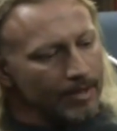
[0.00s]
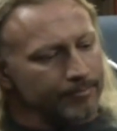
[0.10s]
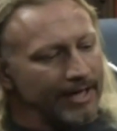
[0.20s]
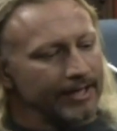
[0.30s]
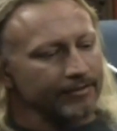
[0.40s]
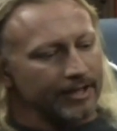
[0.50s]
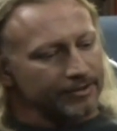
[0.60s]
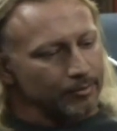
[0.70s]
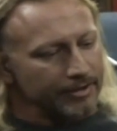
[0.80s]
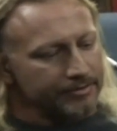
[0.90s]
But I never got
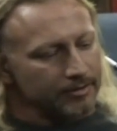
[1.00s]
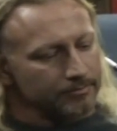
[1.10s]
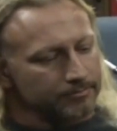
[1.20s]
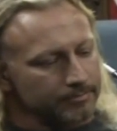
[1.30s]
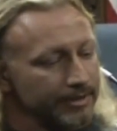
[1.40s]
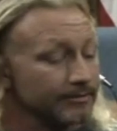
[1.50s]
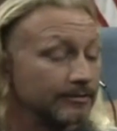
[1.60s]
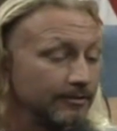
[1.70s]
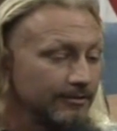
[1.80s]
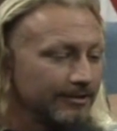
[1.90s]
to wrestle. But
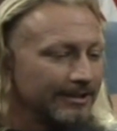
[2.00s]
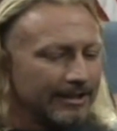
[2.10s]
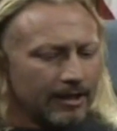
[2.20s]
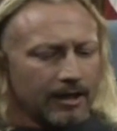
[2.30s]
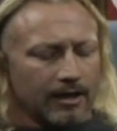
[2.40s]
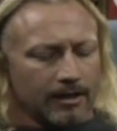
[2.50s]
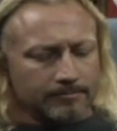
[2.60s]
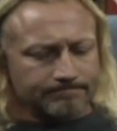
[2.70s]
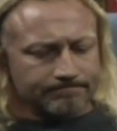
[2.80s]
I